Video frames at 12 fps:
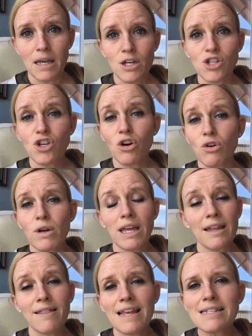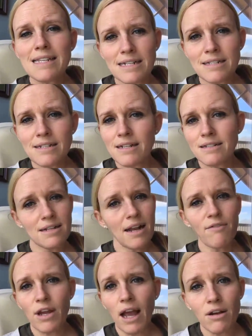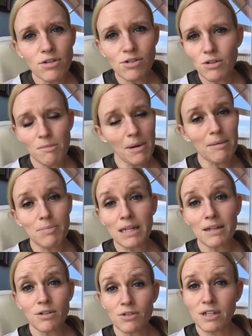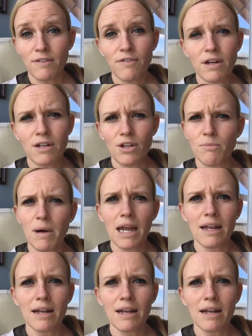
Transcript: So in this instance, in every household, it might be a little different. You might